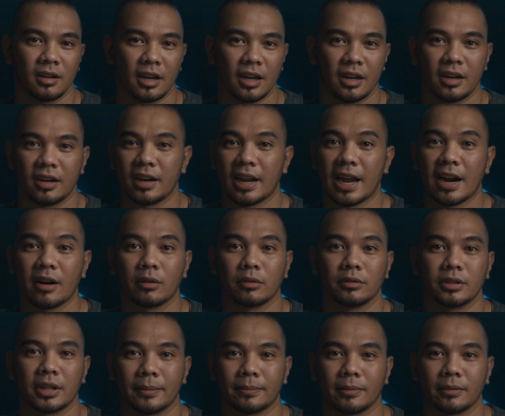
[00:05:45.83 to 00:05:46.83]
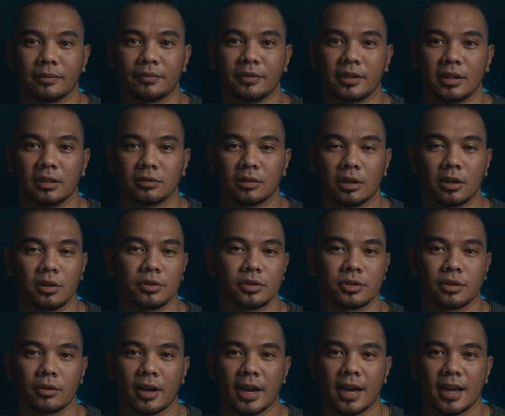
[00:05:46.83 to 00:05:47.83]
A narrow depth of field
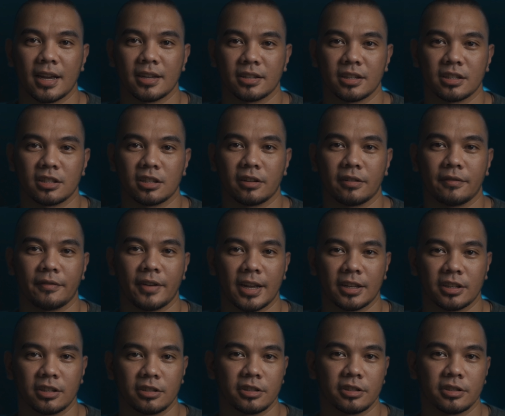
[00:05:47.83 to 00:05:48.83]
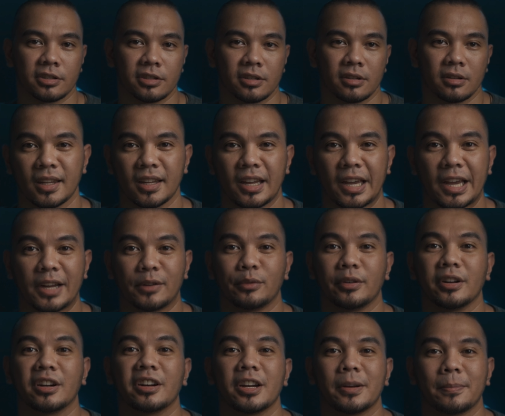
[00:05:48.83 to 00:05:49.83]
also has its advantages. It
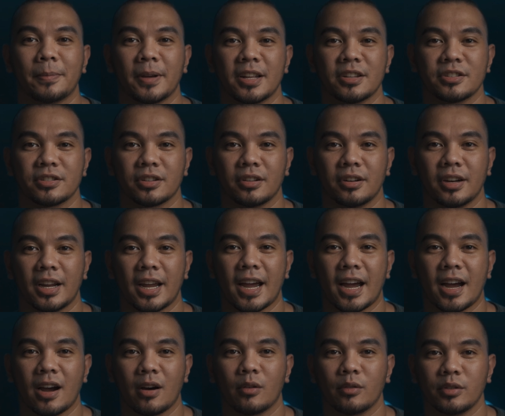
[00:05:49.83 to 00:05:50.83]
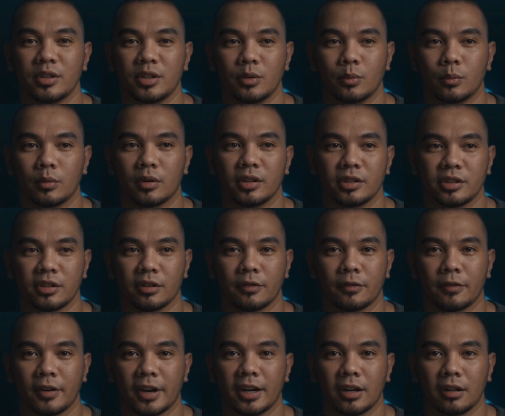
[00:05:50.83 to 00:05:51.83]
really depends on how you want your
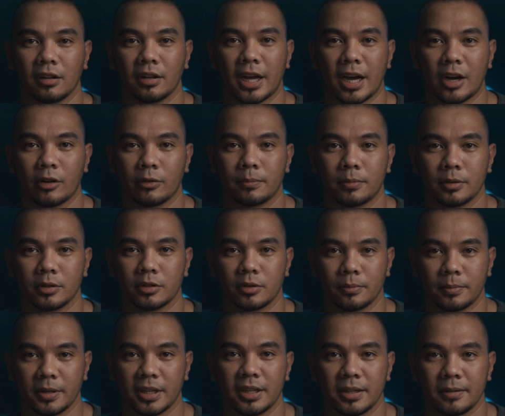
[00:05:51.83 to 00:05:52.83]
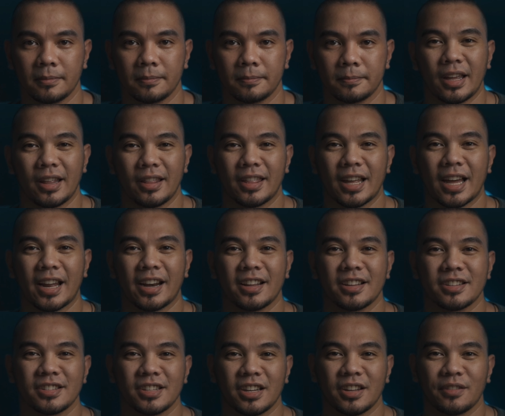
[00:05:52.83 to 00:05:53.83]
final output to be. And that
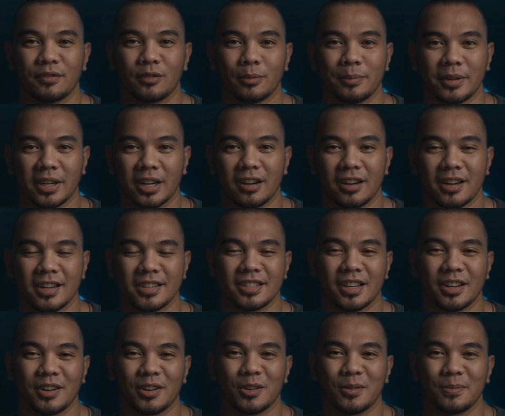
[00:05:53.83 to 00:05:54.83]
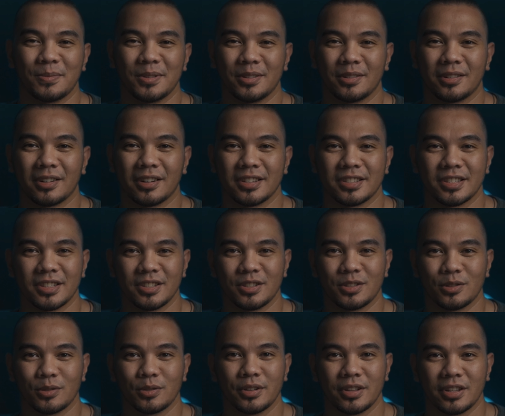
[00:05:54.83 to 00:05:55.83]
is it for me, guys. I hope you guys
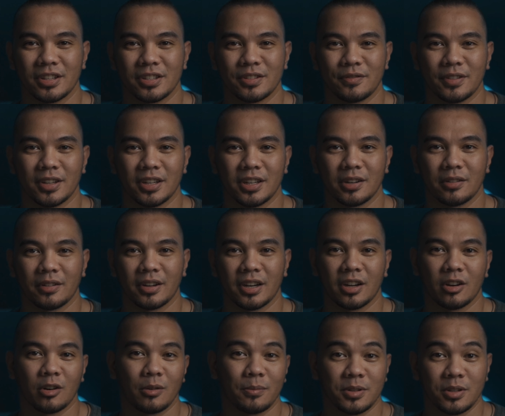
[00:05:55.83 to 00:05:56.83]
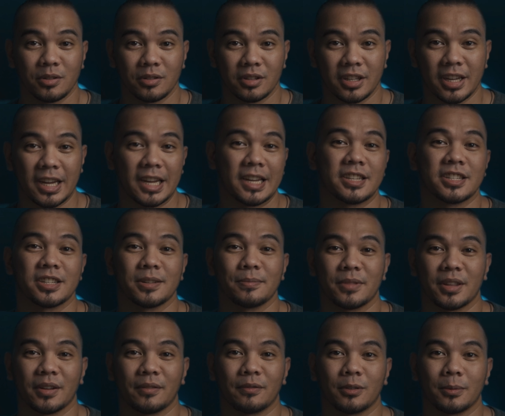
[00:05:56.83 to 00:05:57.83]
enjoyed this video and I hope you take
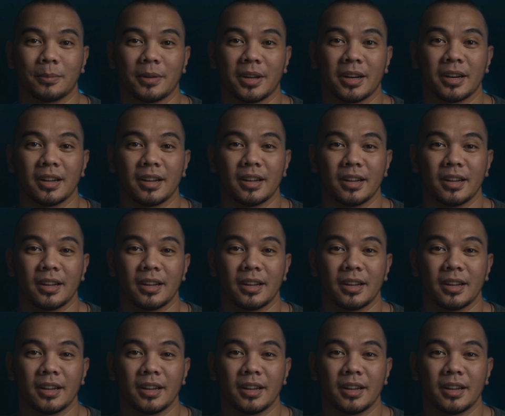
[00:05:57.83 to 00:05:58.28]
something from it.